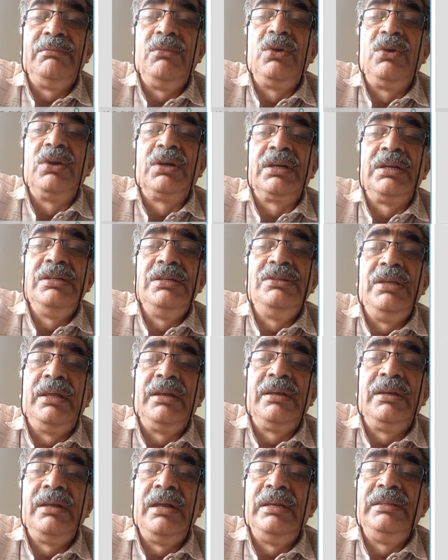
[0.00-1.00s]
motor is
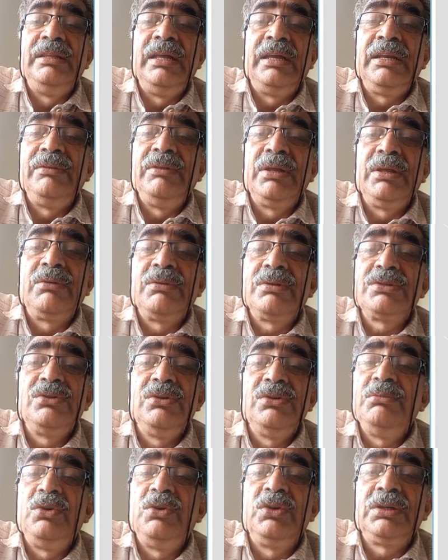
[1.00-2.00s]
there. At that time, there was
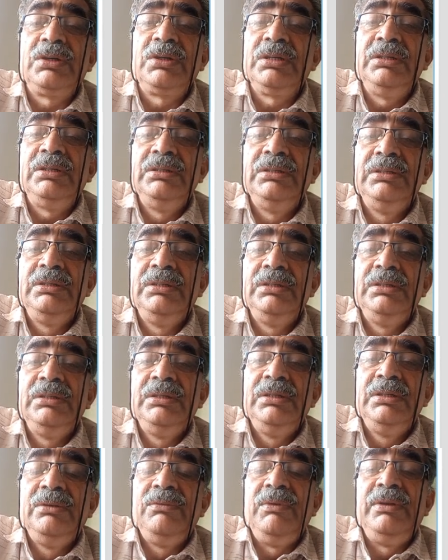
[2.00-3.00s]
no motor.
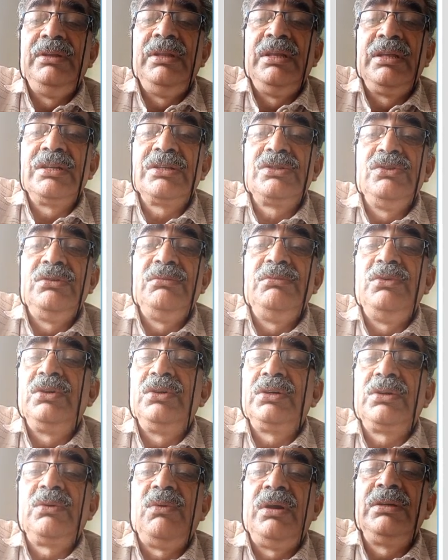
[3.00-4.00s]
When there is no
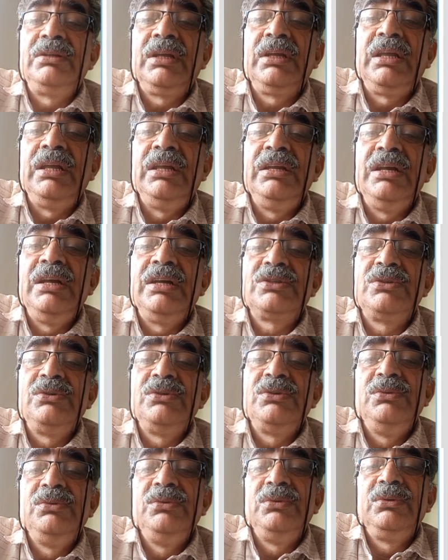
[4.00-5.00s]
motor, what the king has
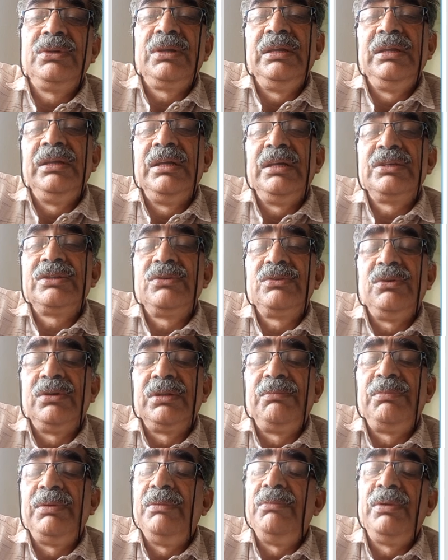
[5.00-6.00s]
to do, or
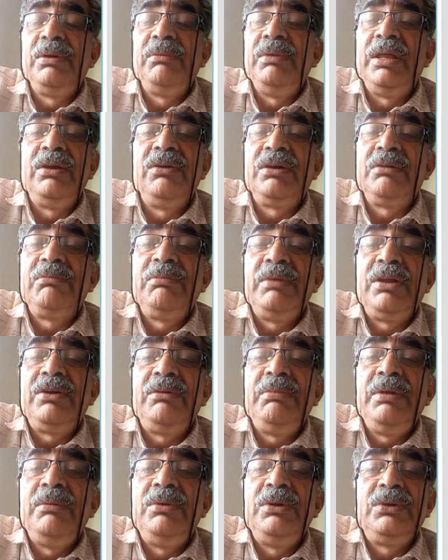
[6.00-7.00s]
the people alone may
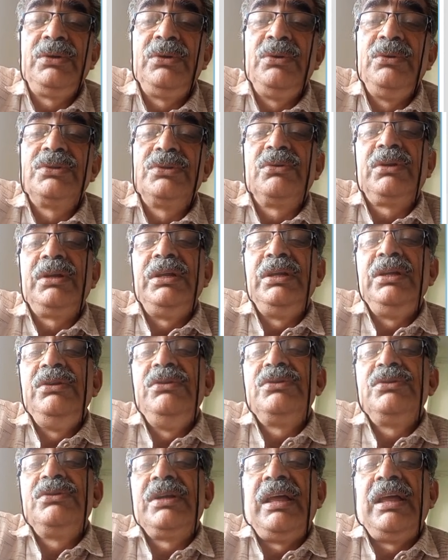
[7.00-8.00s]
not be able to do. So king
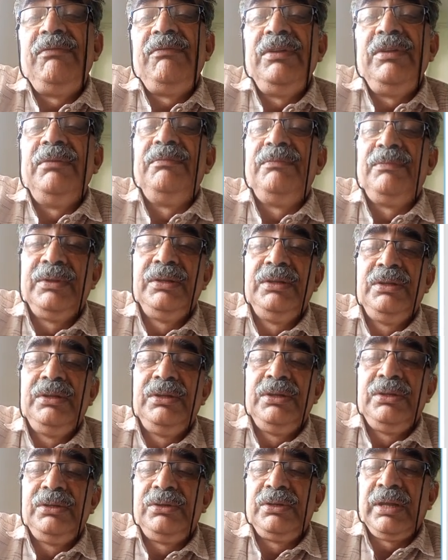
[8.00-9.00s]
used to help them
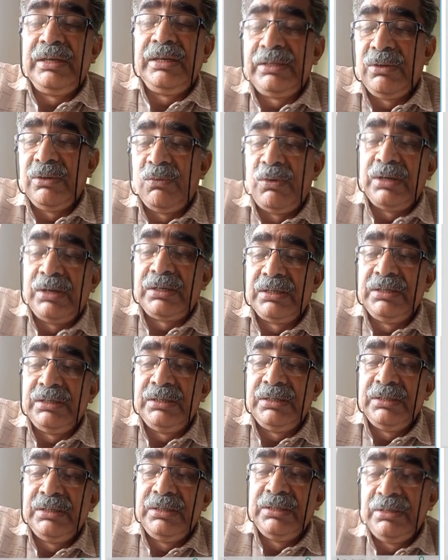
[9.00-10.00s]
to get the
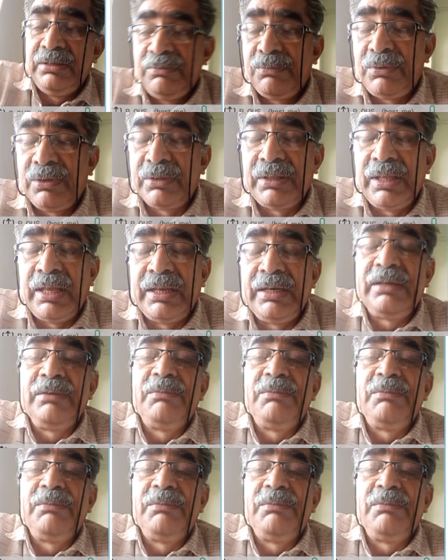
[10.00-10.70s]
water for that